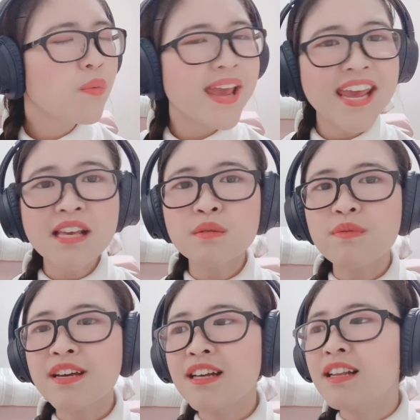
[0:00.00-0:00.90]
wish
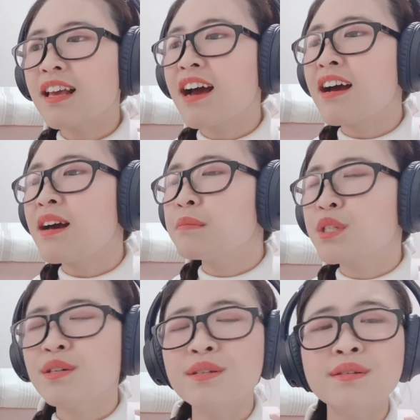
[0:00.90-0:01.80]
will come
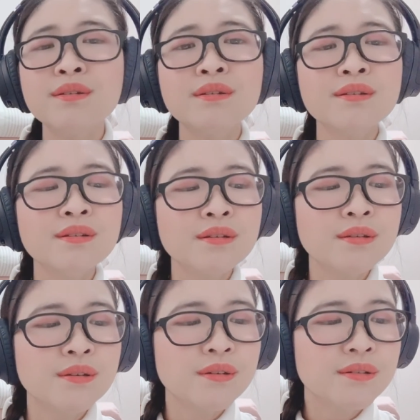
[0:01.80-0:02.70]

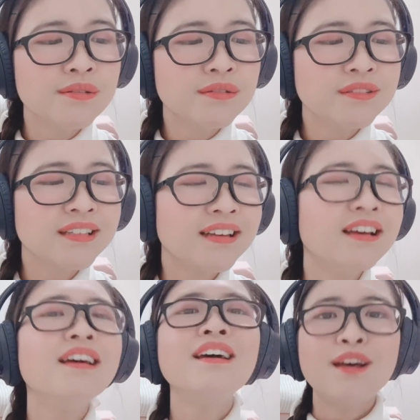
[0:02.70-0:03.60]
true.
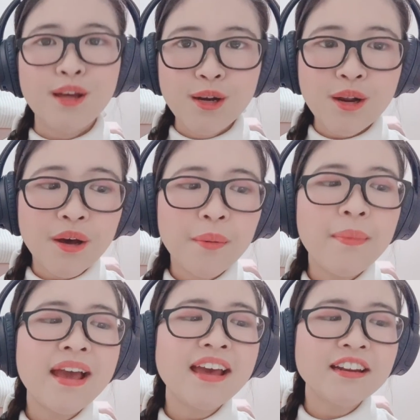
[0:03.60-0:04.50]
No
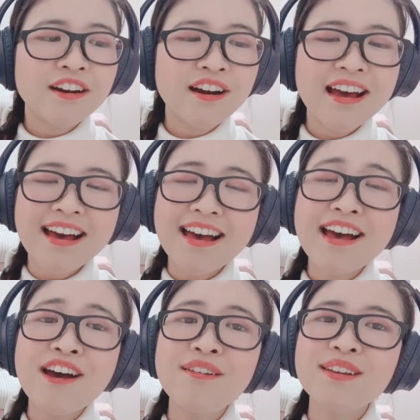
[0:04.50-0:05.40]
matter
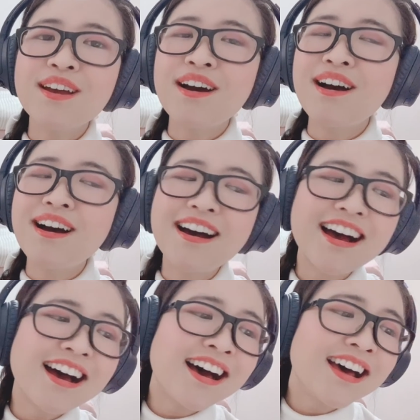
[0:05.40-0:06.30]
how your
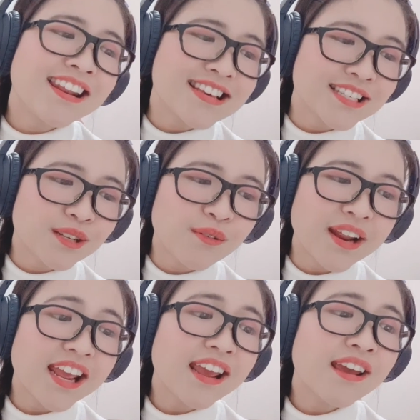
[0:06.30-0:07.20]
heart is
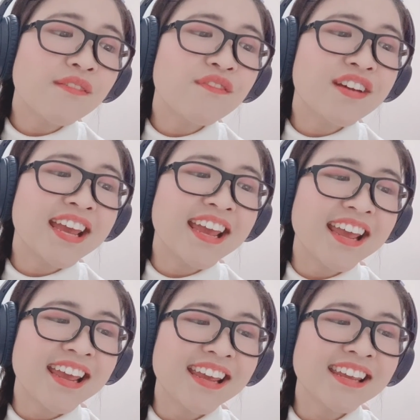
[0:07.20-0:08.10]

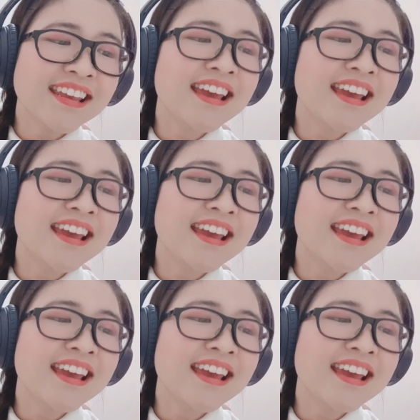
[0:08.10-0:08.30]
grieving,